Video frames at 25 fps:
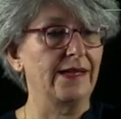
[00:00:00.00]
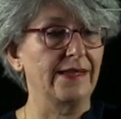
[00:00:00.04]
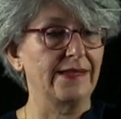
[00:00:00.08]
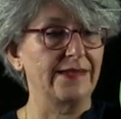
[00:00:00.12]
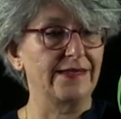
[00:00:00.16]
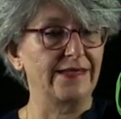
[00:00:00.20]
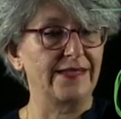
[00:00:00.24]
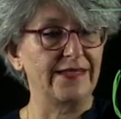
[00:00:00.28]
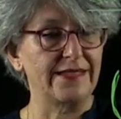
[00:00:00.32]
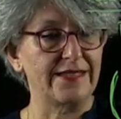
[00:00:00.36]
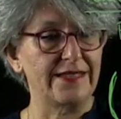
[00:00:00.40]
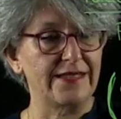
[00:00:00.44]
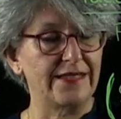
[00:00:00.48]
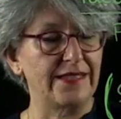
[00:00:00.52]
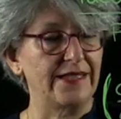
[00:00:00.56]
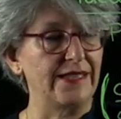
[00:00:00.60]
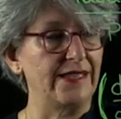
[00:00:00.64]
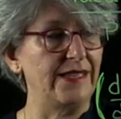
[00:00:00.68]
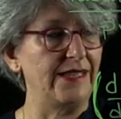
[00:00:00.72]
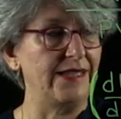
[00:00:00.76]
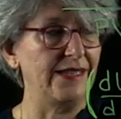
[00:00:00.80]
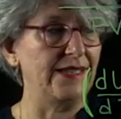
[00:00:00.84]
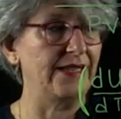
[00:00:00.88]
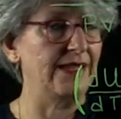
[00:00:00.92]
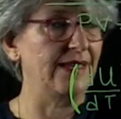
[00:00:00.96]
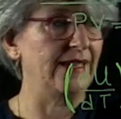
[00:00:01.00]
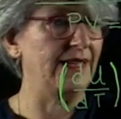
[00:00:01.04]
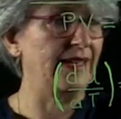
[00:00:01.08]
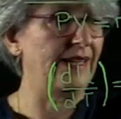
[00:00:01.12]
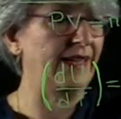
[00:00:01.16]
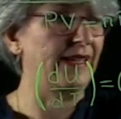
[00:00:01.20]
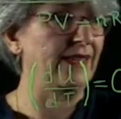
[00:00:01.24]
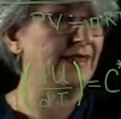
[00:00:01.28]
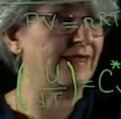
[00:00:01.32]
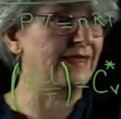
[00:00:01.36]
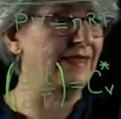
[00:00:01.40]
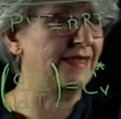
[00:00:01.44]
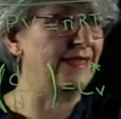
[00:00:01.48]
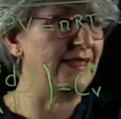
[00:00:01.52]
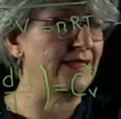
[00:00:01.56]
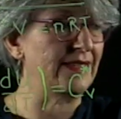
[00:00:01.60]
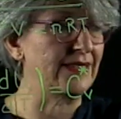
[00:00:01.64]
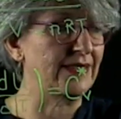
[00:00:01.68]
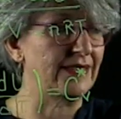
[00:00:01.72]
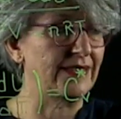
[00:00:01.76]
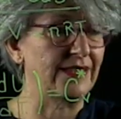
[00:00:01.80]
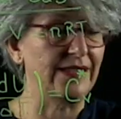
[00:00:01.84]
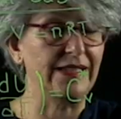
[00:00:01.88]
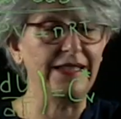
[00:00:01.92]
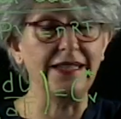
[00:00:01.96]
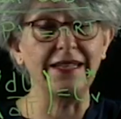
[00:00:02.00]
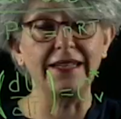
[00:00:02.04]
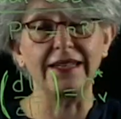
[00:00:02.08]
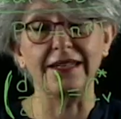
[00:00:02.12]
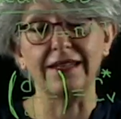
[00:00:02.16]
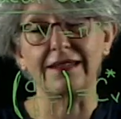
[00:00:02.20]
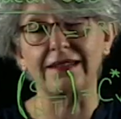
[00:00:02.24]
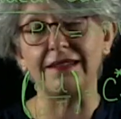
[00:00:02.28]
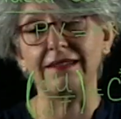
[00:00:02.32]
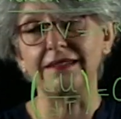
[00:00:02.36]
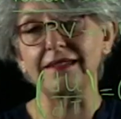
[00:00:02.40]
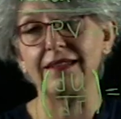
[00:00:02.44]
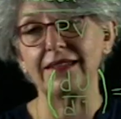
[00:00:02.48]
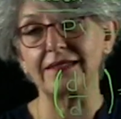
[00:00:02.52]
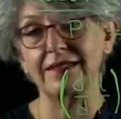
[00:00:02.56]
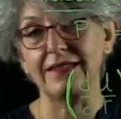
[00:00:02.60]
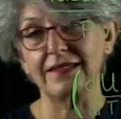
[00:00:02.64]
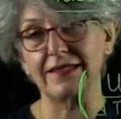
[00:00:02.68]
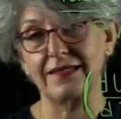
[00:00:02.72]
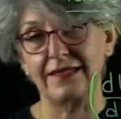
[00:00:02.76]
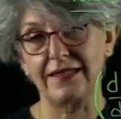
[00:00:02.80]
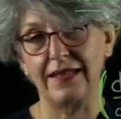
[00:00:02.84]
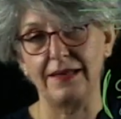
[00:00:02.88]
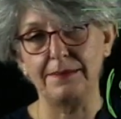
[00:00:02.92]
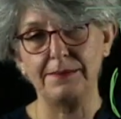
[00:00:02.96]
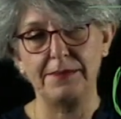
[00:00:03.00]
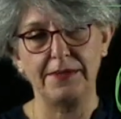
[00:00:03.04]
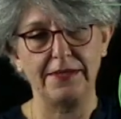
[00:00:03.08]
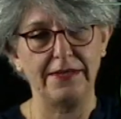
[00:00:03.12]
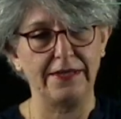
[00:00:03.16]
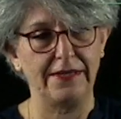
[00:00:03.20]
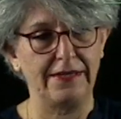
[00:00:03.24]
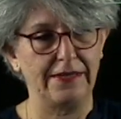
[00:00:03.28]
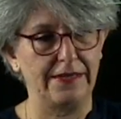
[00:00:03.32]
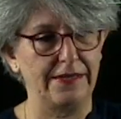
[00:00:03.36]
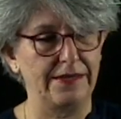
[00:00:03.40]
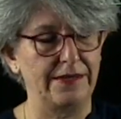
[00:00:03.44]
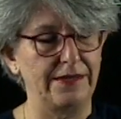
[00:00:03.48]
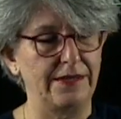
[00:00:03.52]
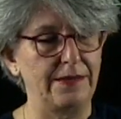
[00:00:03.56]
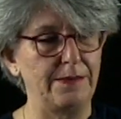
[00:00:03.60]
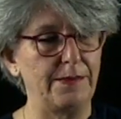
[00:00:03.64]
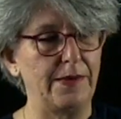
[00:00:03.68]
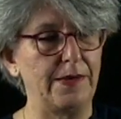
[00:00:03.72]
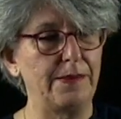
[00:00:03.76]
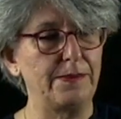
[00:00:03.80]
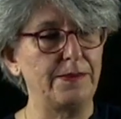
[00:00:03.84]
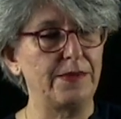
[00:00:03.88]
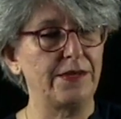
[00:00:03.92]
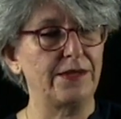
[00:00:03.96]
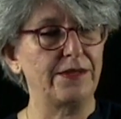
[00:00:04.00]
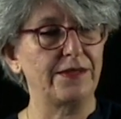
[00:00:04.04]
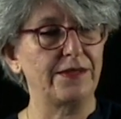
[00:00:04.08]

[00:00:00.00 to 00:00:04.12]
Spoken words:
this T and this T are not the same T. Remember,